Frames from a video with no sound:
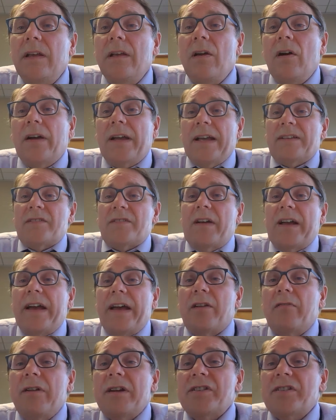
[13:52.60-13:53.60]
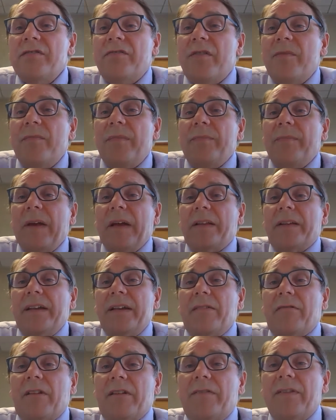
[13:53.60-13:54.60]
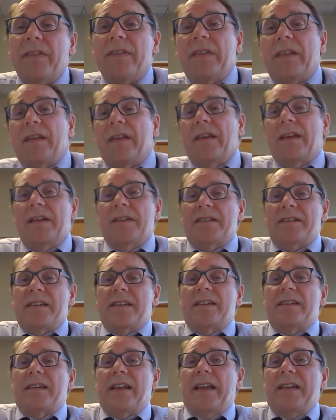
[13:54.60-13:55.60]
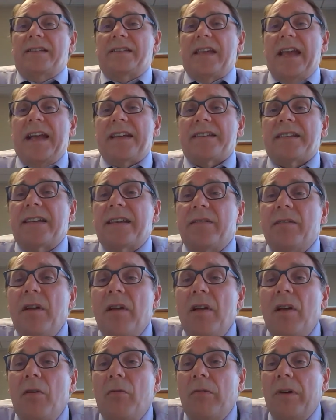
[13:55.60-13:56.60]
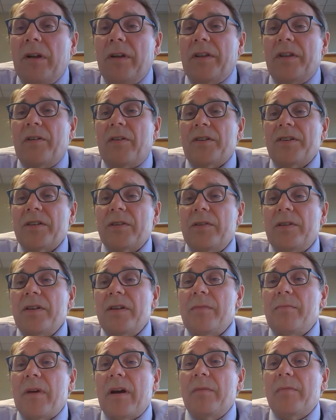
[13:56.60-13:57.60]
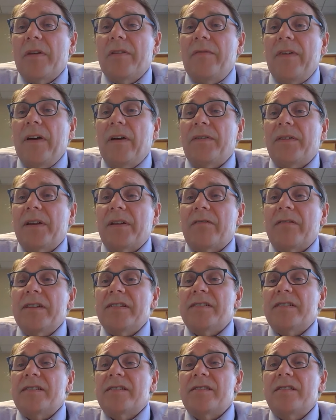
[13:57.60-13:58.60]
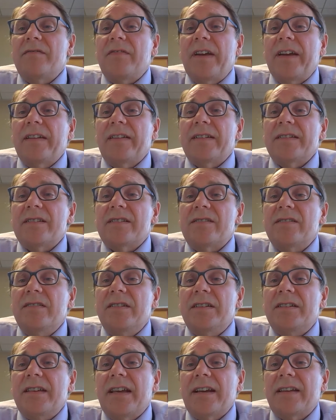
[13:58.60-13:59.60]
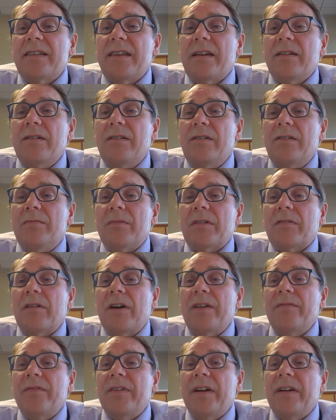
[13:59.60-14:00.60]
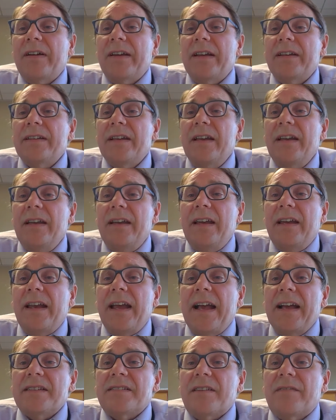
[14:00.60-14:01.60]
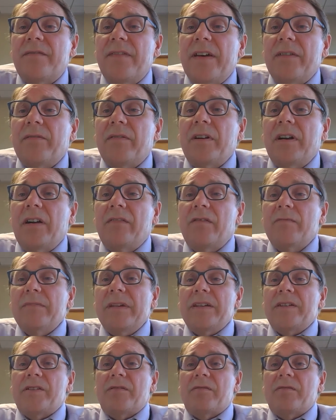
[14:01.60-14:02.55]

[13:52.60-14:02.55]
Okay, so I got a question from Melanie Griffith. It's asking, will the North Dakota Department of Health increase its surveillance to detect the Omicron variant, and has the federal government